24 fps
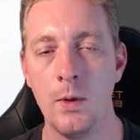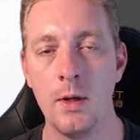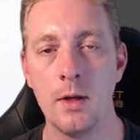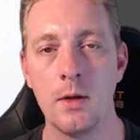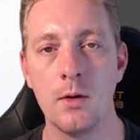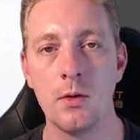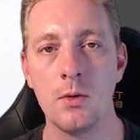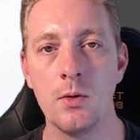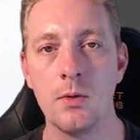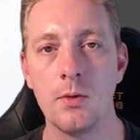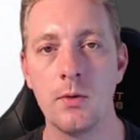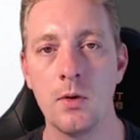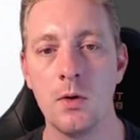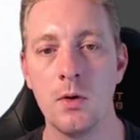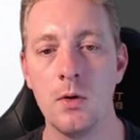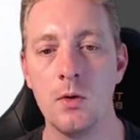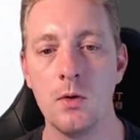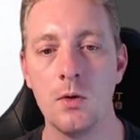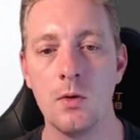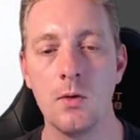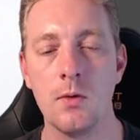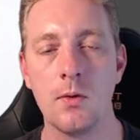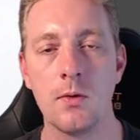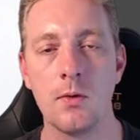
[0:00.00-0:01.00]
We can also
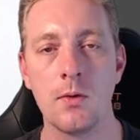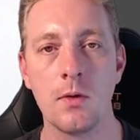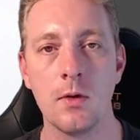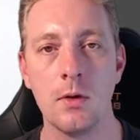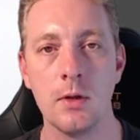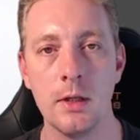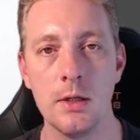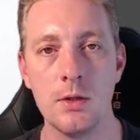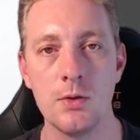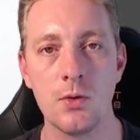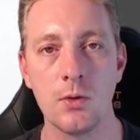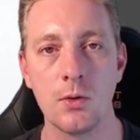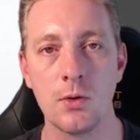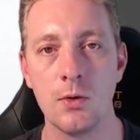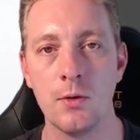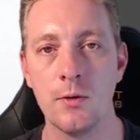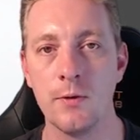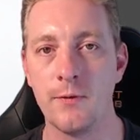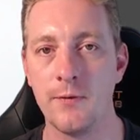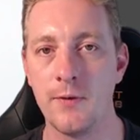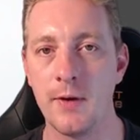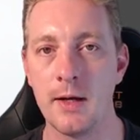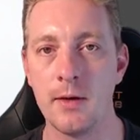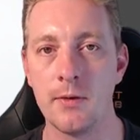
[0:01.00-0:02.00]
use
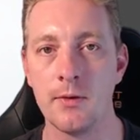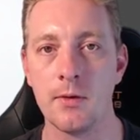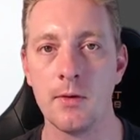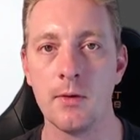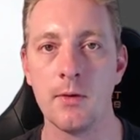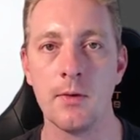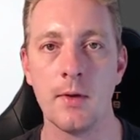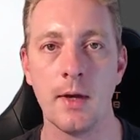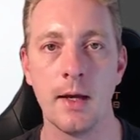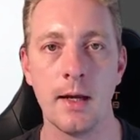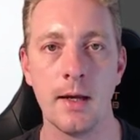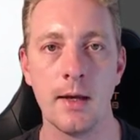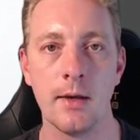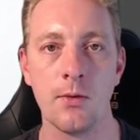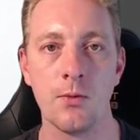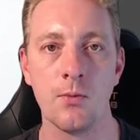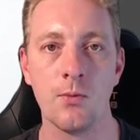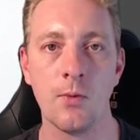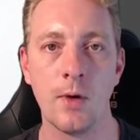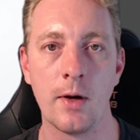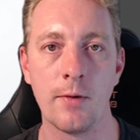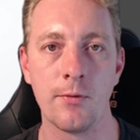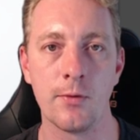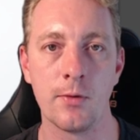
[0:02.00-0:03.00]
cylindrical faces as
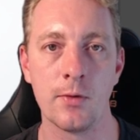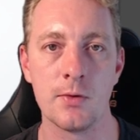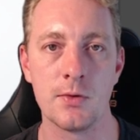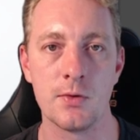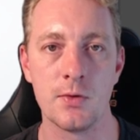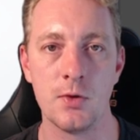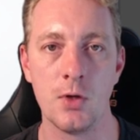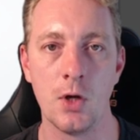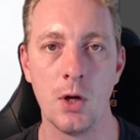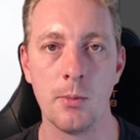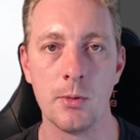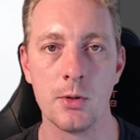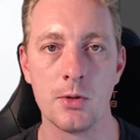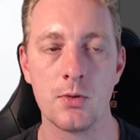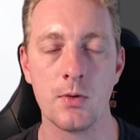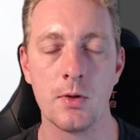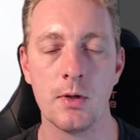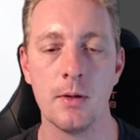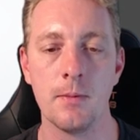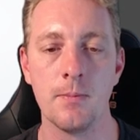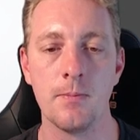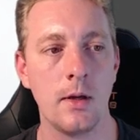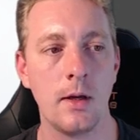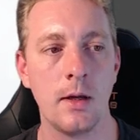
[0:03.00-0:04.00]
reference
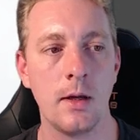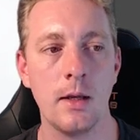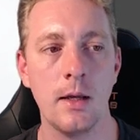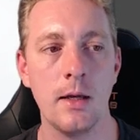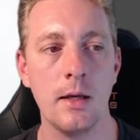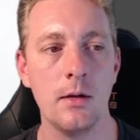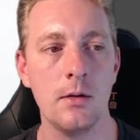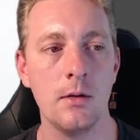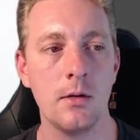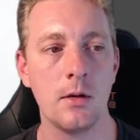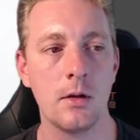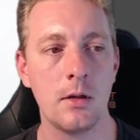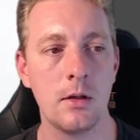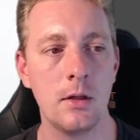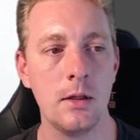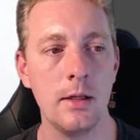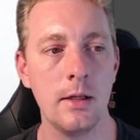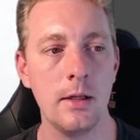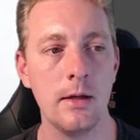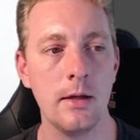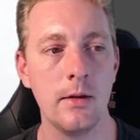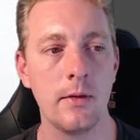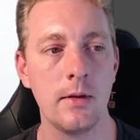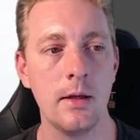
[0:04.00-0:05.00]
geometry. Again,
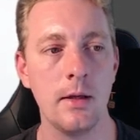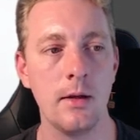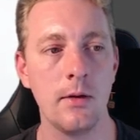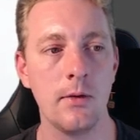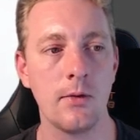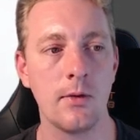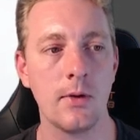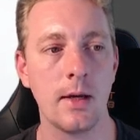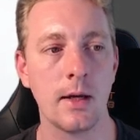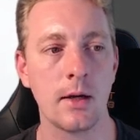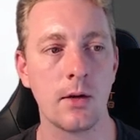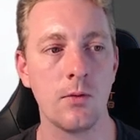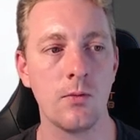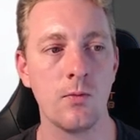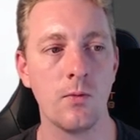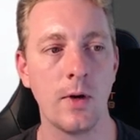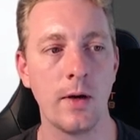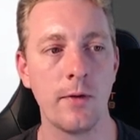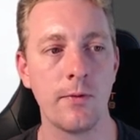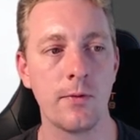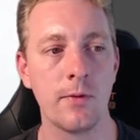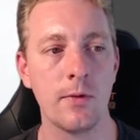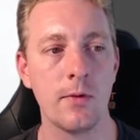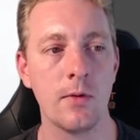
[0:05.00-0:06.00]
clear the second
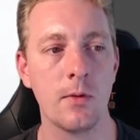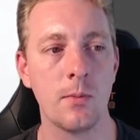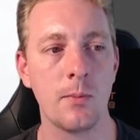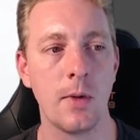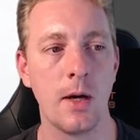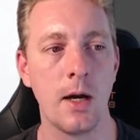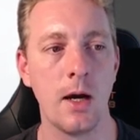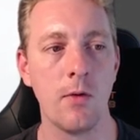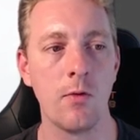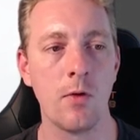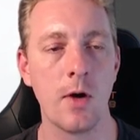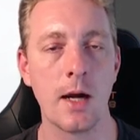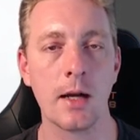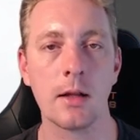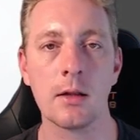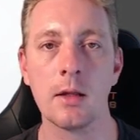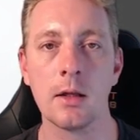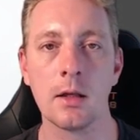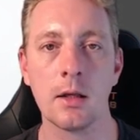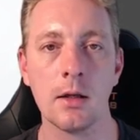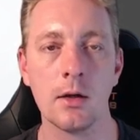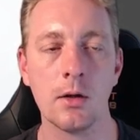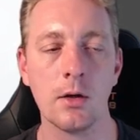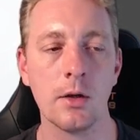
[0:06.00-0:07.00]
reference by
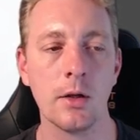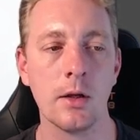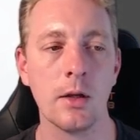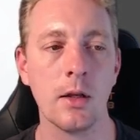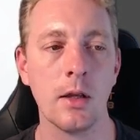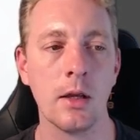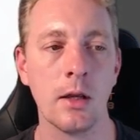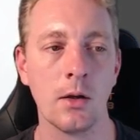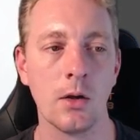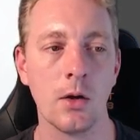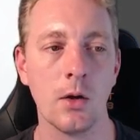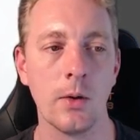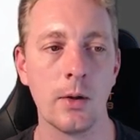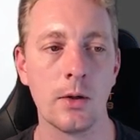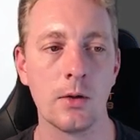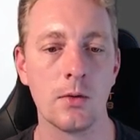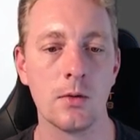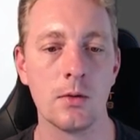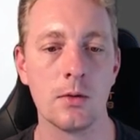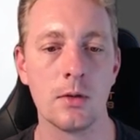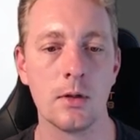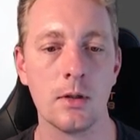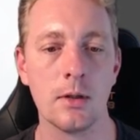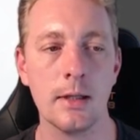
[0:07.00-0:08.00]
right-clicking on it and going
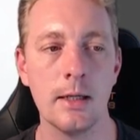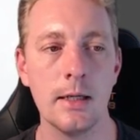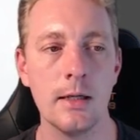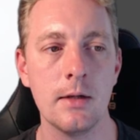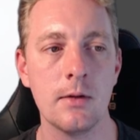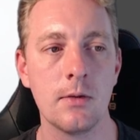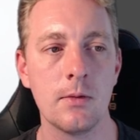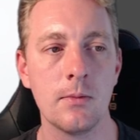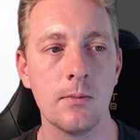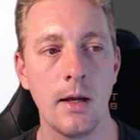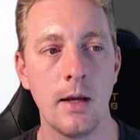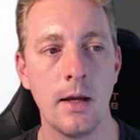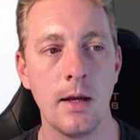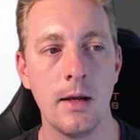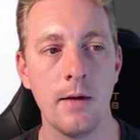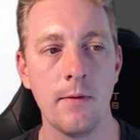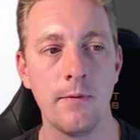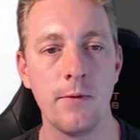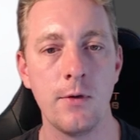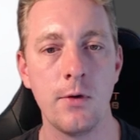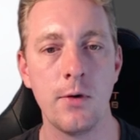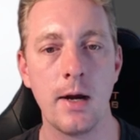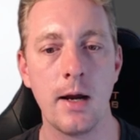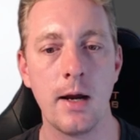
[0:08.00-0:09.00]
to delete.
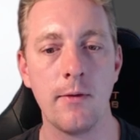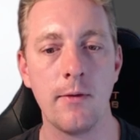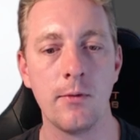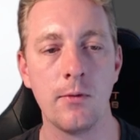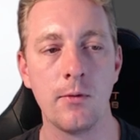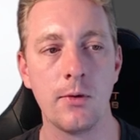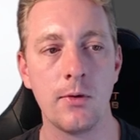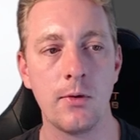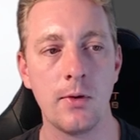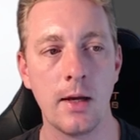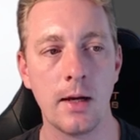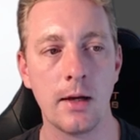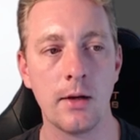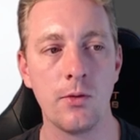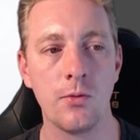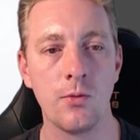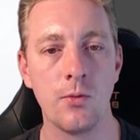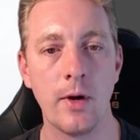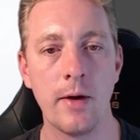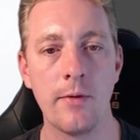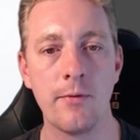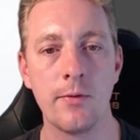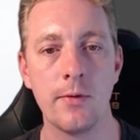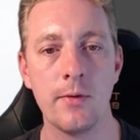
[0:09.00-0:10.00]
And for our
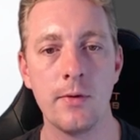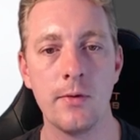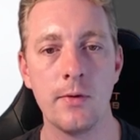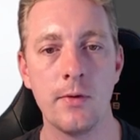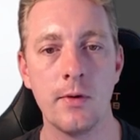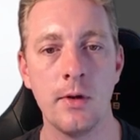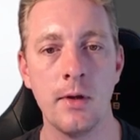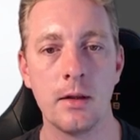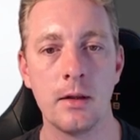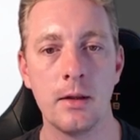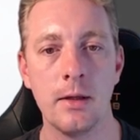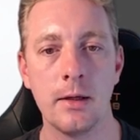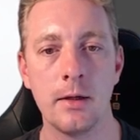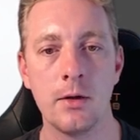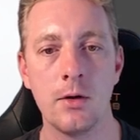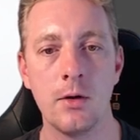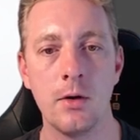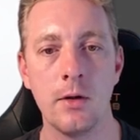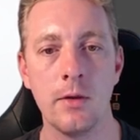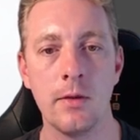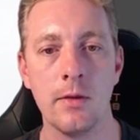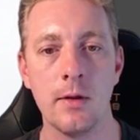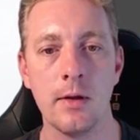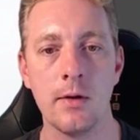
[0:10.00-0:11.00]
second reference, click
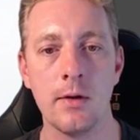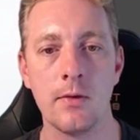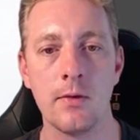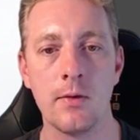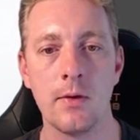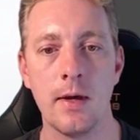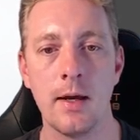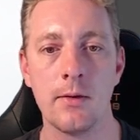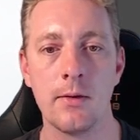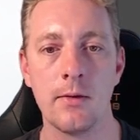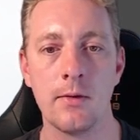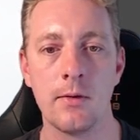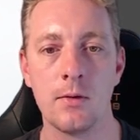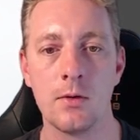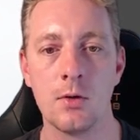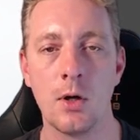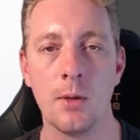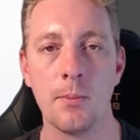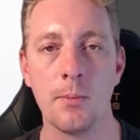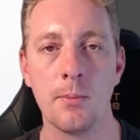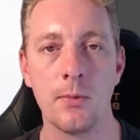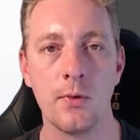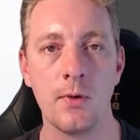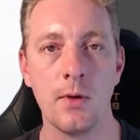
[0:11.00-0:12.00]
on this
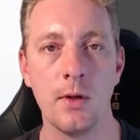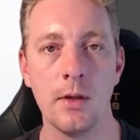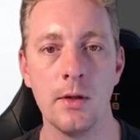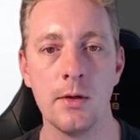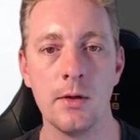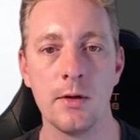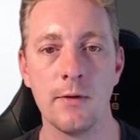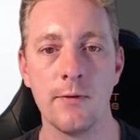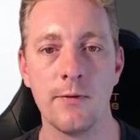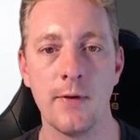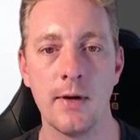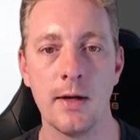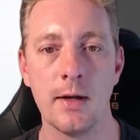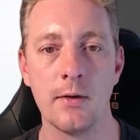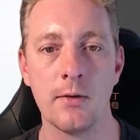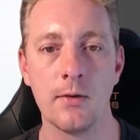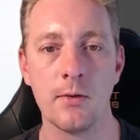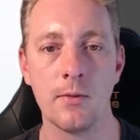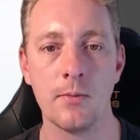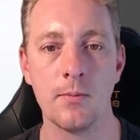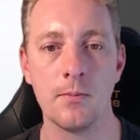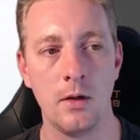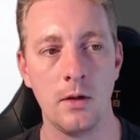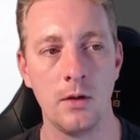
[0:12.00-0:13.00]
top cylinder
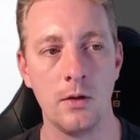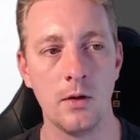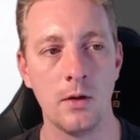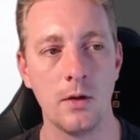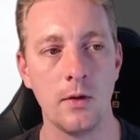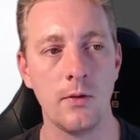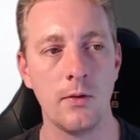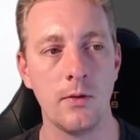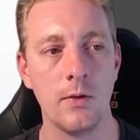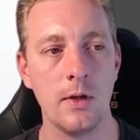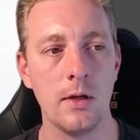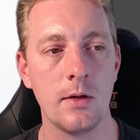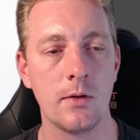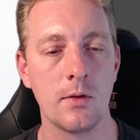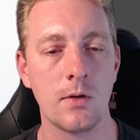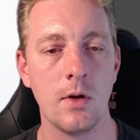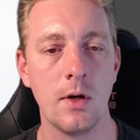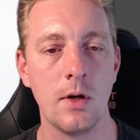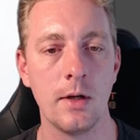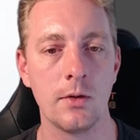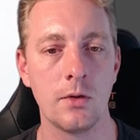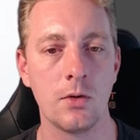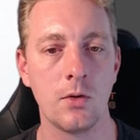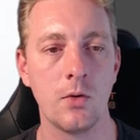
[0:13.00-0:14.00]
face. You can see it's
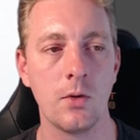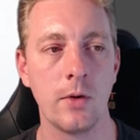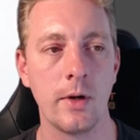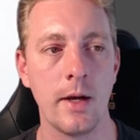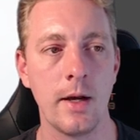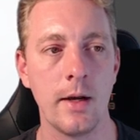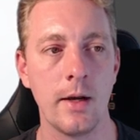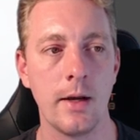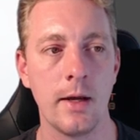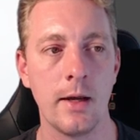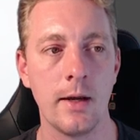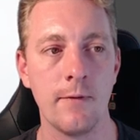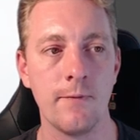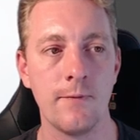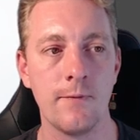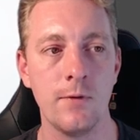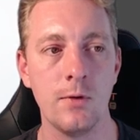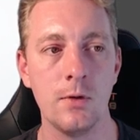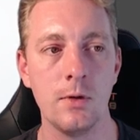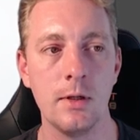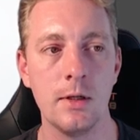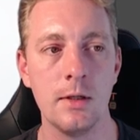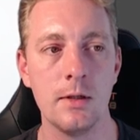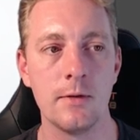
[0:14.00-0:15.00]
going to create a
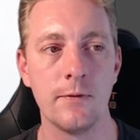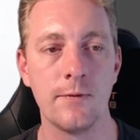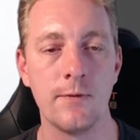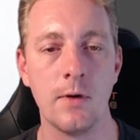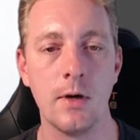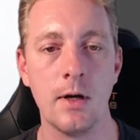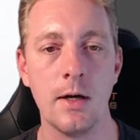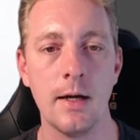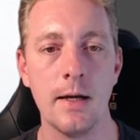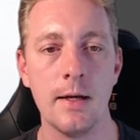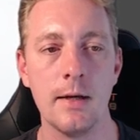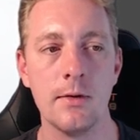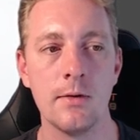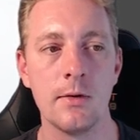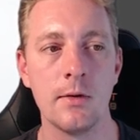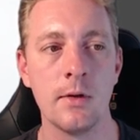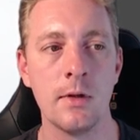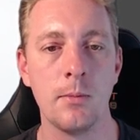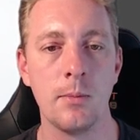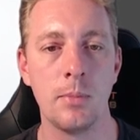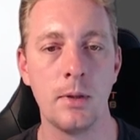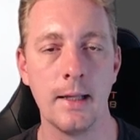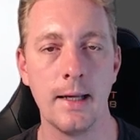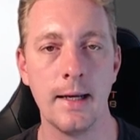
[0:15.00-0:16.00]
fully defined
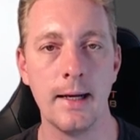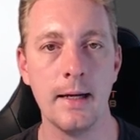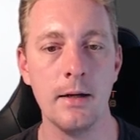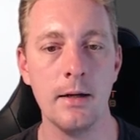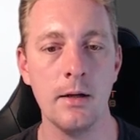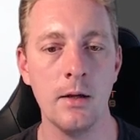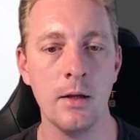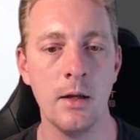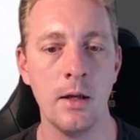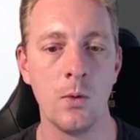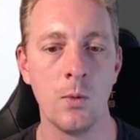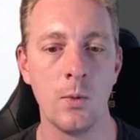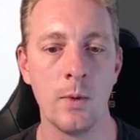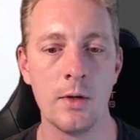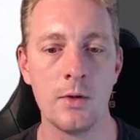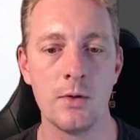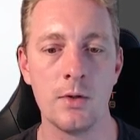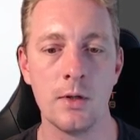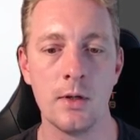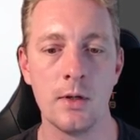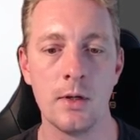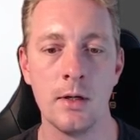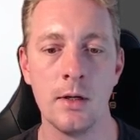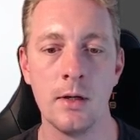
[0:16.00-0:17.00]
plane,
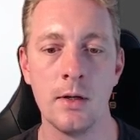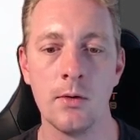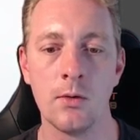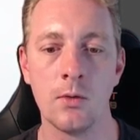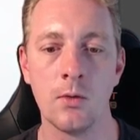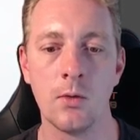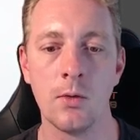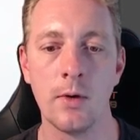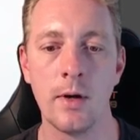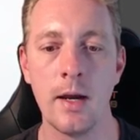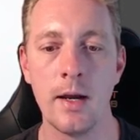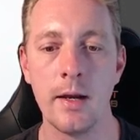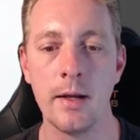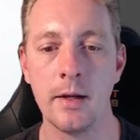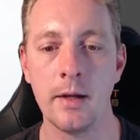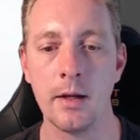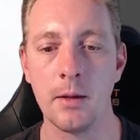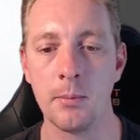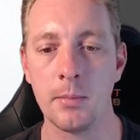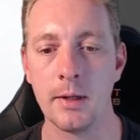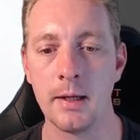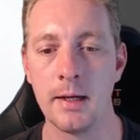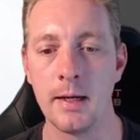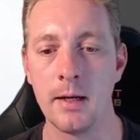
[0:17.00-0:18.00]
which is creating
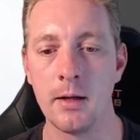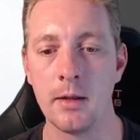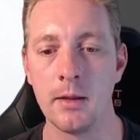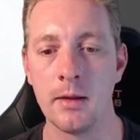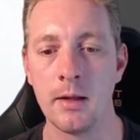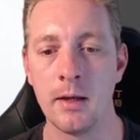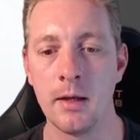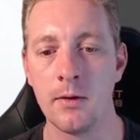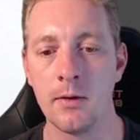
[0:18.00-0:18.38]
a plane